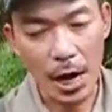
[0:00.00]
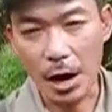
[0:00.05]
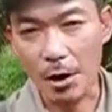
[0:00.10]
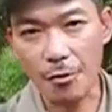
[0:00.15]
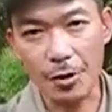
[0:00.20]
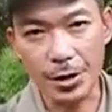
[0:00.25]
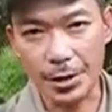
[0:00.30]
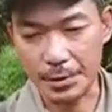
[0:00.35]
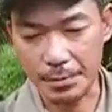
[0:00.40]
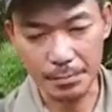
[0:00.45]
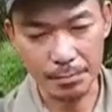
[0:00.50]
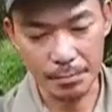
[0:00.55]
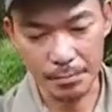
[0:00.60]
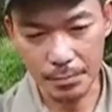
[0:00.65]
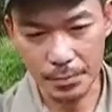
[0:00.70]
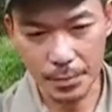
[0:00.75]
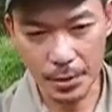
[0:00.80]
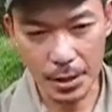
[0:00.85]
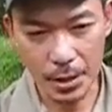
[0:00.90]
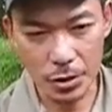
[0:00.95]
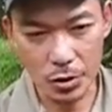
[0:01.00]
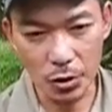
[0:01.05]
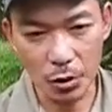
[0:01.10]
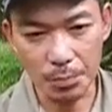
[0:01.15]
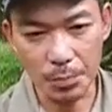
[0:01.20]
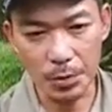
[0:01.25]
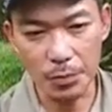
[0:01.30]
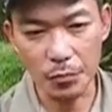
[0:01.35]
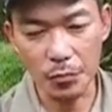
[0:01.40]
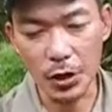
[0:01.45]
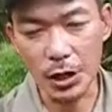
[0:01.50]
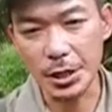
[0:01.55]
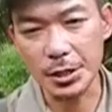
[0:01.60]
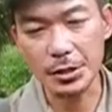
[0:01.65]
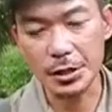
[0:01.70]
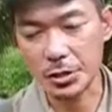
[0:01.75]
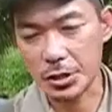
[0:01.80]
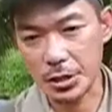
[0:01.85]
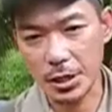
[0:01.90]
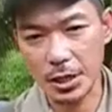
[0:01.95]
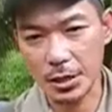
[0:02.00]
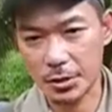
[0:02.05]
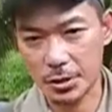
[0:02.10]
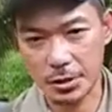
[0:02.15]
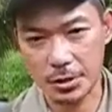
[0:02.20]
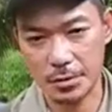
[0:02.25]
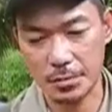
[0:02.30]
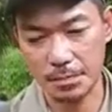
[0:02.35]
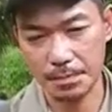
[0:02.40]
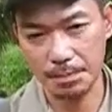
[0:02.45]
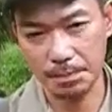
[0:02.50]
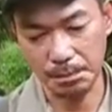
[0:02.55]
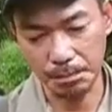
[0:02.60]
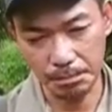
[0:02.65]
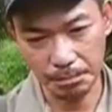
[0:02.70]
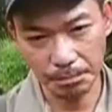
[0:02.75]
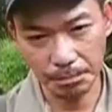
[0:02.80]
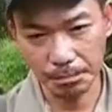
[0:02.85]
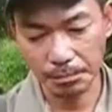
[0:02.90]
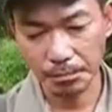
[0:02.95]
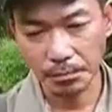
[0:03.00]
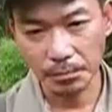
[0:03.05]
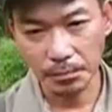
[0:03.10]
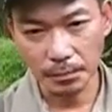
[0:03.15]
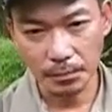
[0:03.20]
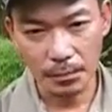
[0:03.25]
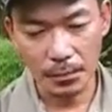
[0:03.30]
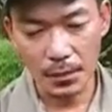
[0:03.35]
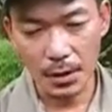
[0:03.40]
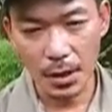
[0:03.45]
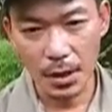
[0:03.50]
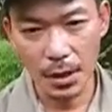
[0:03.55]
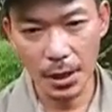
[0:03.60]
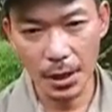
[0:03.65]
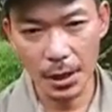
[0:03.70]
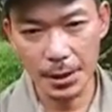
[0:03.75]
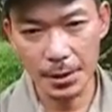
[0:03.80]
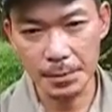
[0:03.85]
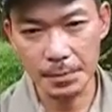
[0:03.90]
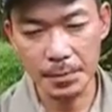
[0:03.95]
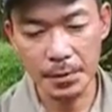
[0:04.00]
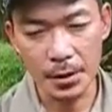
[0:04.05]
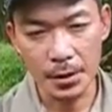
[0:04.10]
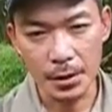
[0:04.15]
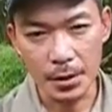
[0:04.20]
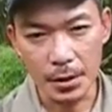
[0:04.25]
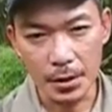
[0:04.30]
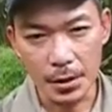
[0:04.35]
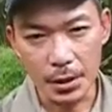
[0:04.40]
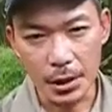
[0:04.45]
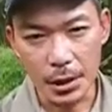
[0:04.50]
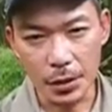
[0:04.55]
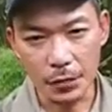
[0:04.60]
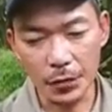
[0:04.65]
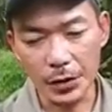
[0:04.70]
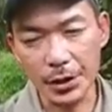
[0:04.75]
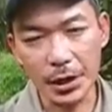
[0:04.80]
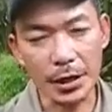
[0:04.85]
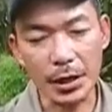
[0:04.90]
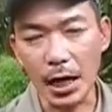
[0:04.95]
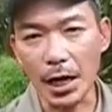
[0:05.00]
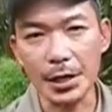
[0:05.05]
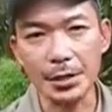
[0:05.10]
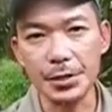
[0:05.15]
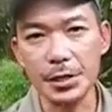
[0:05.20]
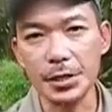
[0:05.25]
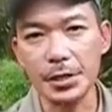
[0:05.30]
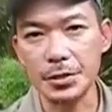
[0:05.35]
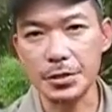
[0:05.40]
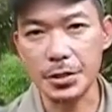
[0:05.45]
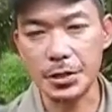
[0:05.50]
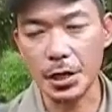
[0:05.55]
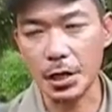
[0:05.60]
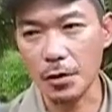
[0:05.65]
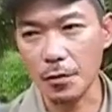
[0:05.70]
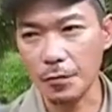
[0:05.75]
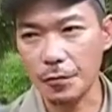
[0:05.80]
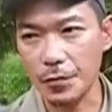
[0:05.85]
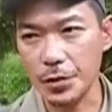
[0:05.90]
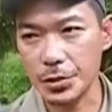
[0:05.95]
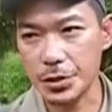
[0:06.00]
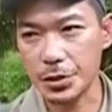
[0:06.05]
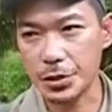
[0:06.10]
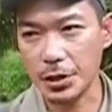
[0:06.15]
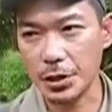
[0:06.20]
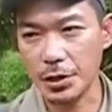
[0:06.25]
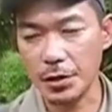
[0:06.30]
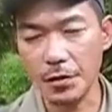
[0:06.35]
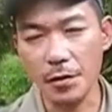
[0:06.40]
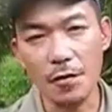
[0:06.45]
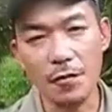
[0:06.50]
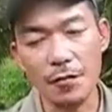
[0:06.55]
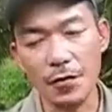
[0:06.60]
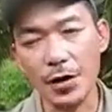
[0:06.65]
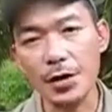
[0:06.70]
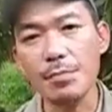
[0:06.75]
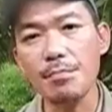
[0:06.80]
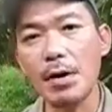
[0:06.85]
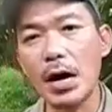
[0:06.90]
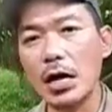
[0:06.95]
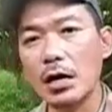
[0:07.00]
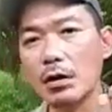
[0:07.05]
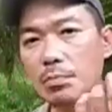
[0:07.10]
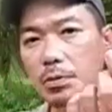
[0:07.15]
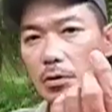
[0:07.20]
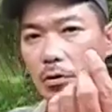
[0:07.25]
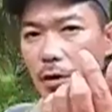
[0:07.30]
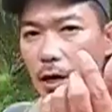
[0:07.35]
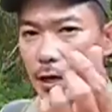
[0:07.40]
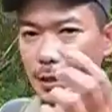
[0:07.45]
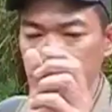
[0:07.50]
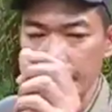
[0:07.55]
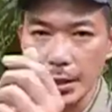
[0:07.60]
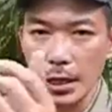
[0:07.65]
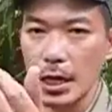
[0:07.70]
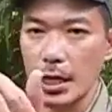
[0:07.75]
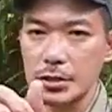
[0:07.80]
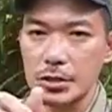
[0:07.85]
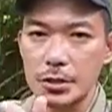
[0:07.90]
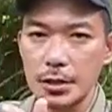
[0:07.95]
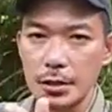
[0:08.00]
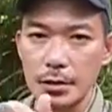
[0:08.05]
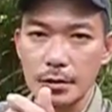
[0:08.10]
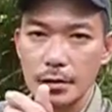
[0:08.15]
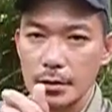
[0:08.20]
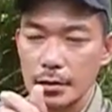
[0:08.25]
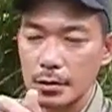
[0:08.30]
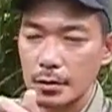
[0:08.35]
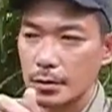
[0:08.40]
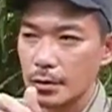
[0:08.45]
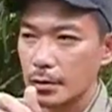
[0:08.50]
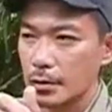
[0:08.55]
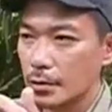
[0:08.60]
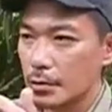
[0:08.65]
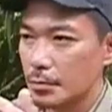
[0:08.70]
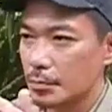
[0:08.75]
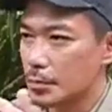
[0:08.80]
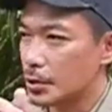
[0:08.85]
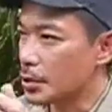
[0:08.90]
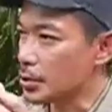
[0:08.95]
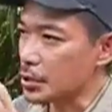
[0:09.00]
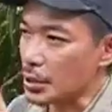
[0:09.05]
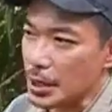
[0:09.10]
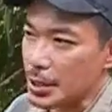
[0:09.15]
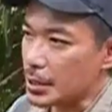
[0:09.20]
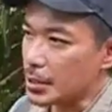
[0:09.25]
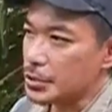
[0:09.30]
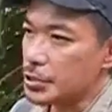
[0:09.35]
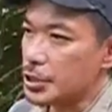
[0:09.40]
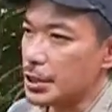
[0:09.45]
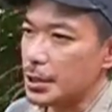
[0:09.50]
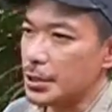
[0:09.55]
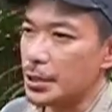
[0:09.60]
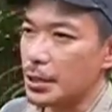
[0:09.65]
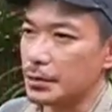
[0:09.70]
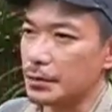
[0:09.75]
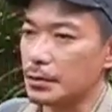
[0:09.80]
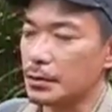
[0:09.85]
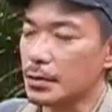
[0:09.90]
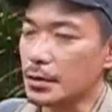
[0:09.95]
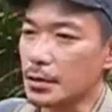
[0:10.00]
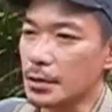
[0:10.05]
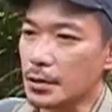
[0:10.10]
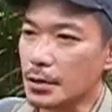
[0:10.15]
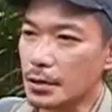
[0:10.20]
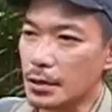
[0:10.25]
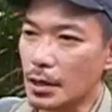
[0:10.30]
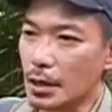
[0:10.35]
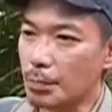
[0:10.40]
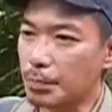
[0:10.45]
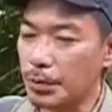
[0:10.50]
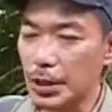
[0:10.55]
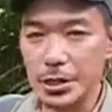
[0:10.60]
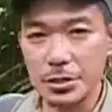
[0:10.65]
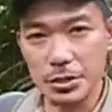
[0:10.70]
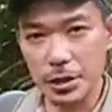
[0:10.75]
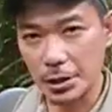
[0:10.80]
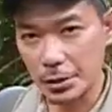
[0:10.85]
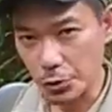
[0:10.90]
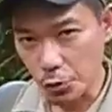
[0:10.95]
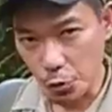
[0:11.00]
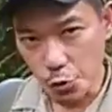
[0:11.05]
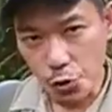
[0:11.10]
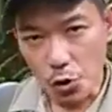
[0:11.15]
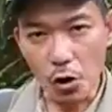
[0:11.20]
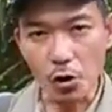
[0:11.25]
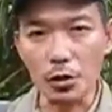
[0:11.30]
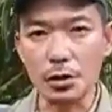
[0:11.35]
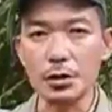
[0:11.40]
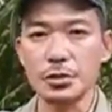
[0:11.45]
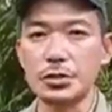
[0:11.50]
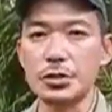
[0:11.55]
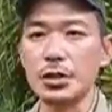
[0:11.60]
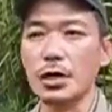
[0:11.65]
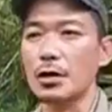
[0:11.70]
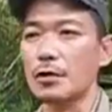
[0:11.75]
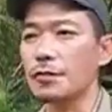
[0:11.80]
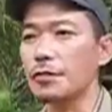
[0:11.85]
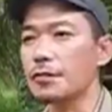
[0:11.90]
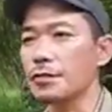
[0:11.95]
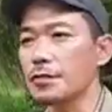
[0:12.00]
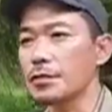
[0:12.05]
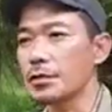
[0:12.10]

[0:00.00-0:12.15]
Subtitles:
airing. It has not been really discussed. And even that idea itself is very malleable and elastic. Because I can say that a place like New York itself